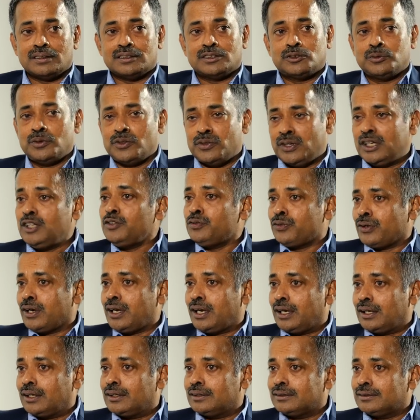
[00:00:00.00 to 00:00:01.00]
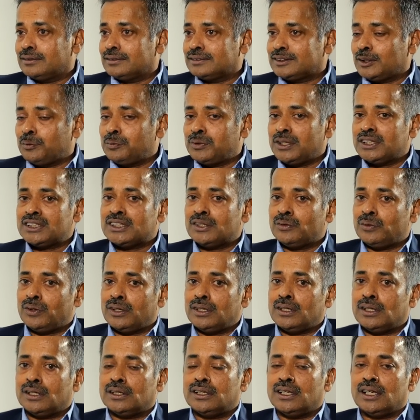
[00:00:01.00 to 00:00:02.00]
to be very frank, sometimes I
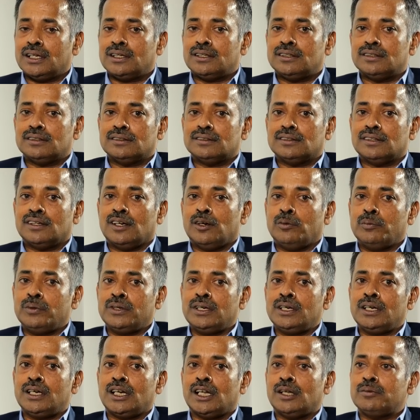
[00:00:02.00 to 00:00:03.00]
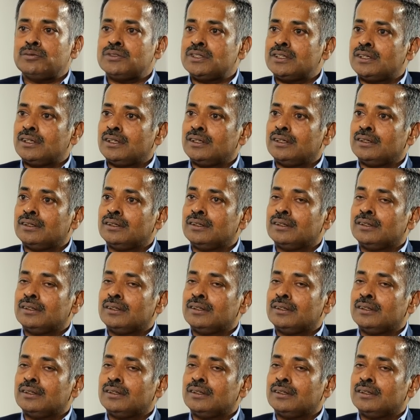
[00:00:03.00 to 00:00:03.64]
wonder that how many times in a